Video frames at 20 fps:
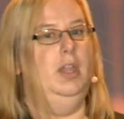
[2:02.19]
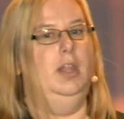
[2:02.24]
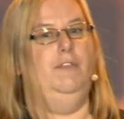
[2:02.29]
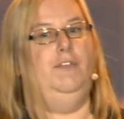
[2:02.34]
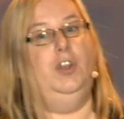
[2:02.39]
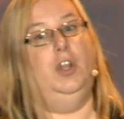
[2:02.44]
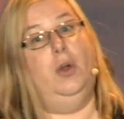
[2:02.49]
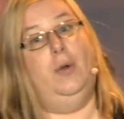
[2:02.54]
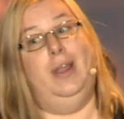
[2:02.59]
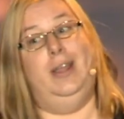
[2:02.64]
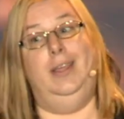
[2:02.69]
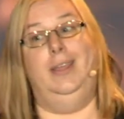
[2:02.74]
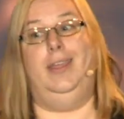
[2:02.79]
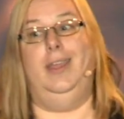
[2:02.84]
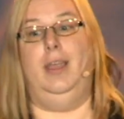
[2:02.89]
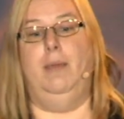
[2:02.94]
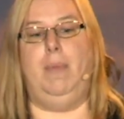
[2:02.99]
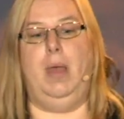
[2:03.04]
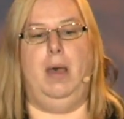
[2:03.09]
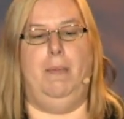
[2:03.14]
If you know
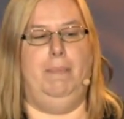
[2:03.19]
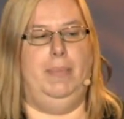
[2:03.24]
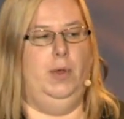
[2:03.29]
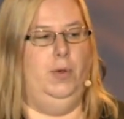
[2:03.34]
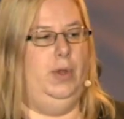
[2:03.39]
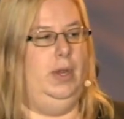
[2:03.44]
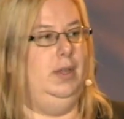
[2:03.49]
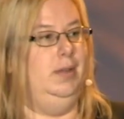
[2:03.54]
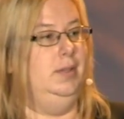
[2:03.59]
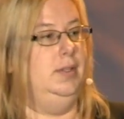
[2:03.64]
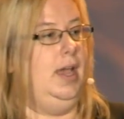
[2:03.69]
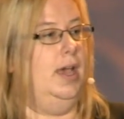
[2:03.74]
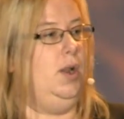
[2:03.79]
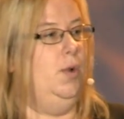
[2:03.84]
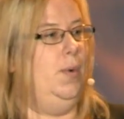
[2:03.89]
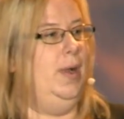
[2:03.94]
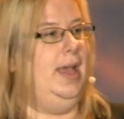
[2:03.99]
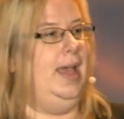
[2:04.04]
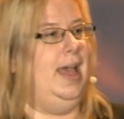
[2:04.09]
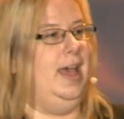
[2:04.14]
anything about building
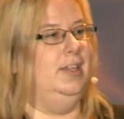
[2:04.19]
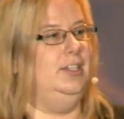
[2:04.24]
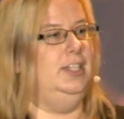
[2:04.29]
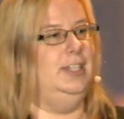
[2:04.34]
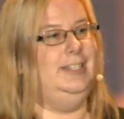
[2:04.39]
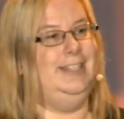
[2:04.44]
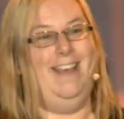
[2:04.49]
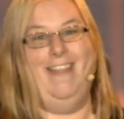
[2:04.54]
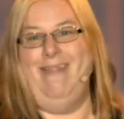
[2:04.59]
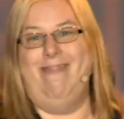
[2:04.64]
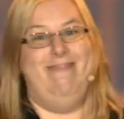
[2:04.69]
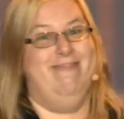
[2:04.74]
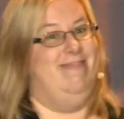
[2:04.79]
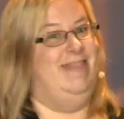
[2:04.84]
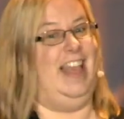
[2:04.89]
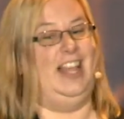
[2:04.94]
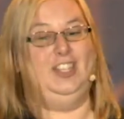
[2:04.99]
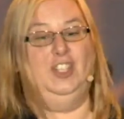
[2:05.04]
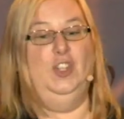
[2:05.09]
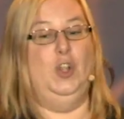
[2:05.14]
data warehouses,
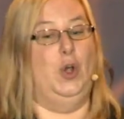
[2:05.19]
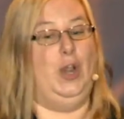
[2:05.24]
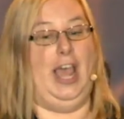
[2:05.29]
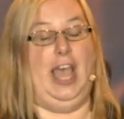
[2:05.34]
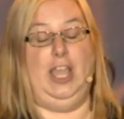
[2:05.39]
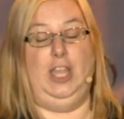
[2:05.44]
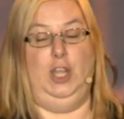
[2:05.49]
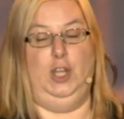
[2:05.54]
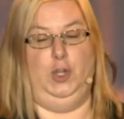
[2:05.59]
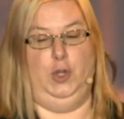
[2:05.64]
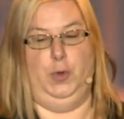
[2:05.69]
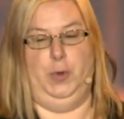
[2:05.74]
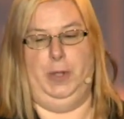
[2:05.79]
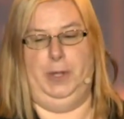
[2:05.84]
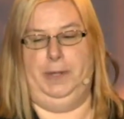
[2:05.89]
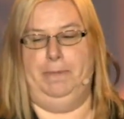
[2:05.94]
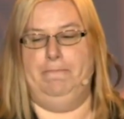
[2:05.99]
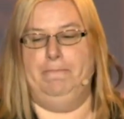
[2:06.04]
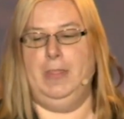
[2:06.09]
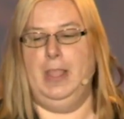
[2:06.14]
that's not how you do
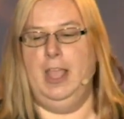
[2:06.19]
it.